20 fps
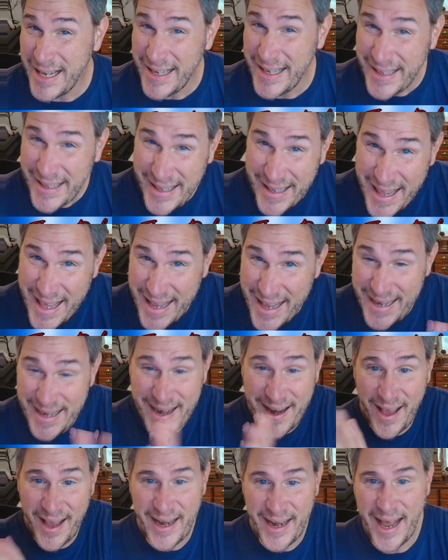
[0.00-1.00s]
late
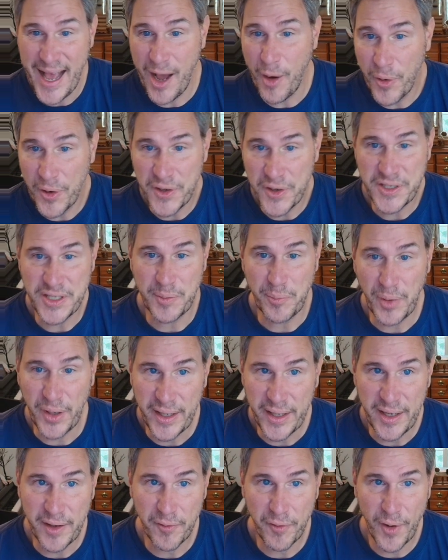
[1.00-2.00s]
night hours and
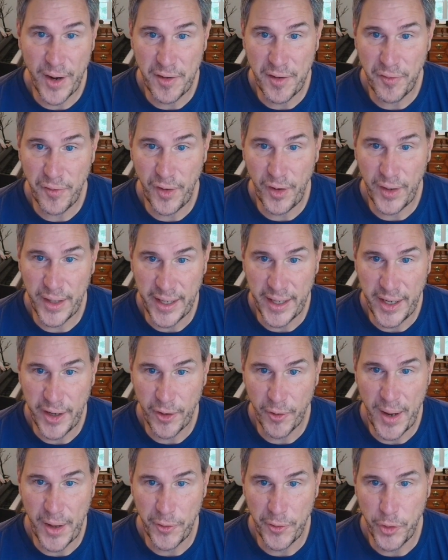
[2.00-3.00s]
plenty of rain falling here
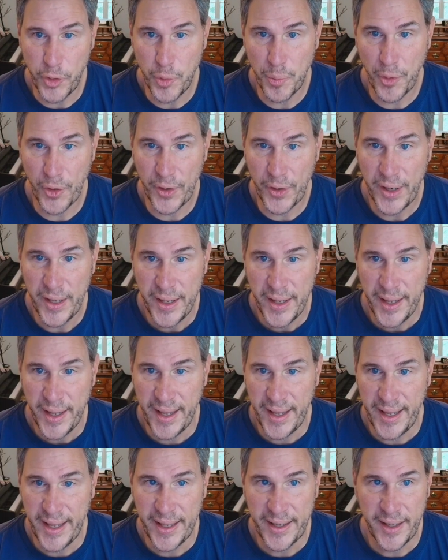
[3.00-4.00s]
around New Bern
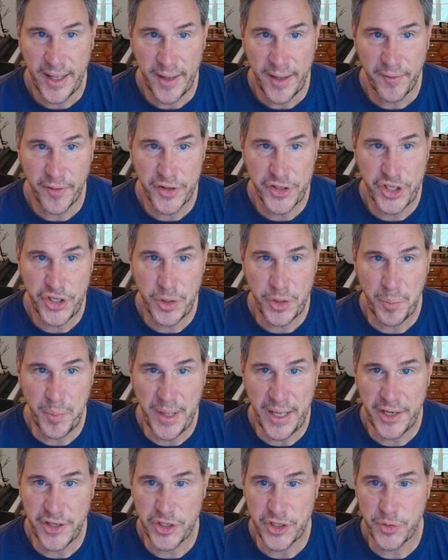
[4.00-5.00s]
and uh, Virginia
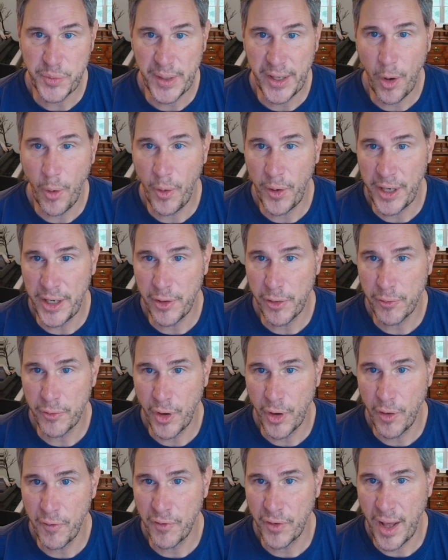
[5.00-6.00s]
Beach as we go on in through the
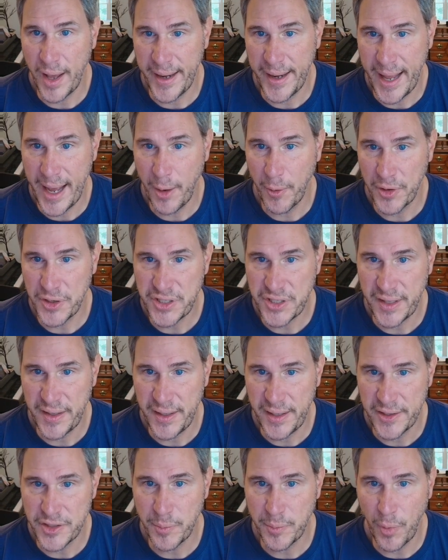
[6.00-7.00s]
overnight hours. And
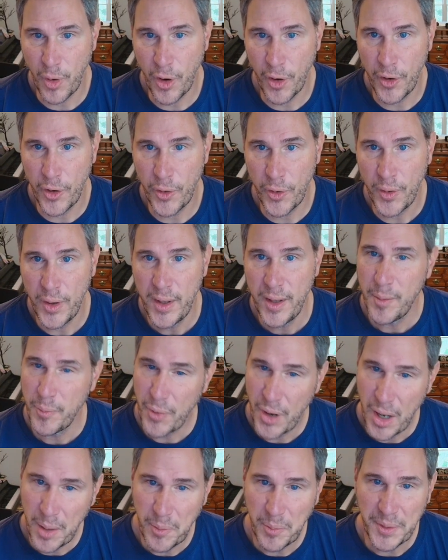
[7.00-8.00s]
then tomorrow,
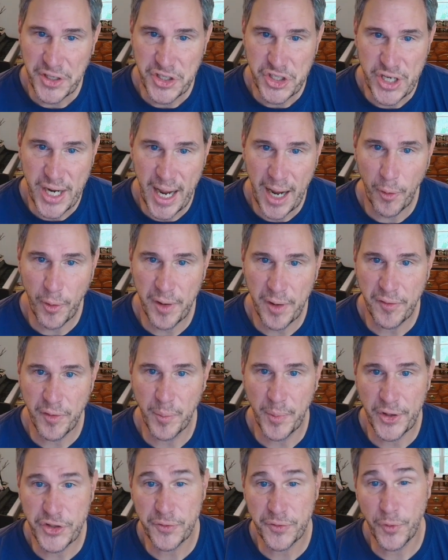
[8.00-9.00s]
probably showery for
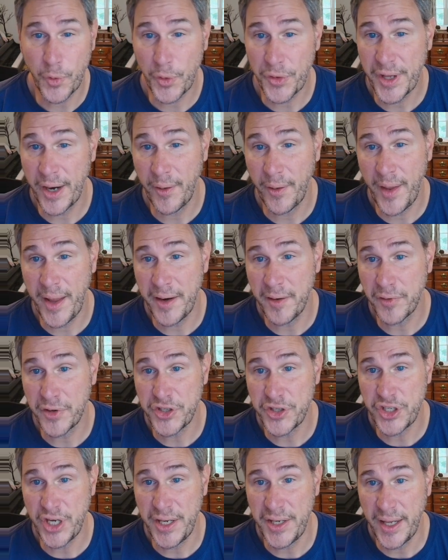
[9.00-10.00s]
much of North Carolina,
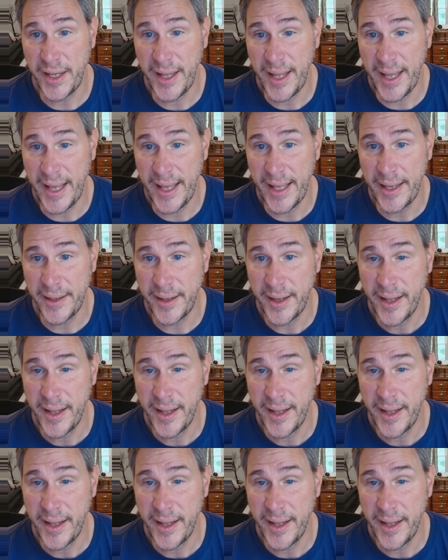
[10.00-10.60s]
Virginia, and